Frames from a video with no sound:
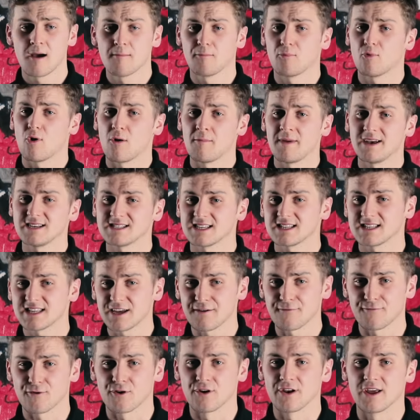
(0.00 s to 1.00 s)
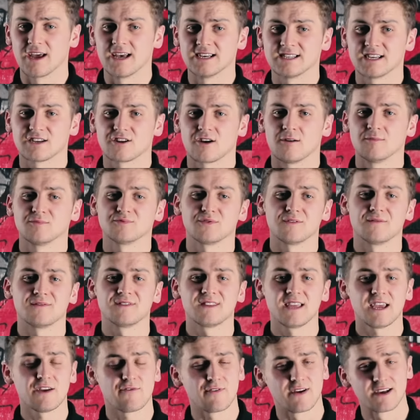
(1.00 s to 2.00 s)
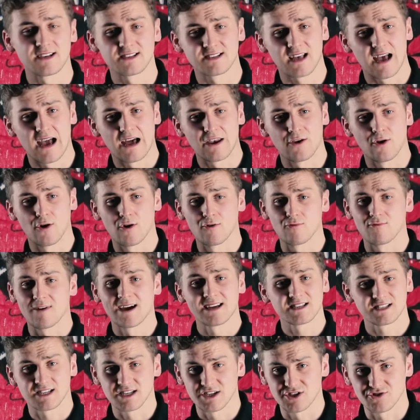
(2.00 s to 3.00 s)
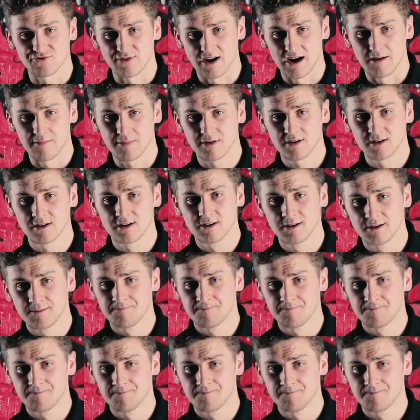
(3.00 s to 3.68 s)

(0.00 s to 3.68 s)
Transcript: But what makes it different is it comes with D-rings and not a ratchet strap.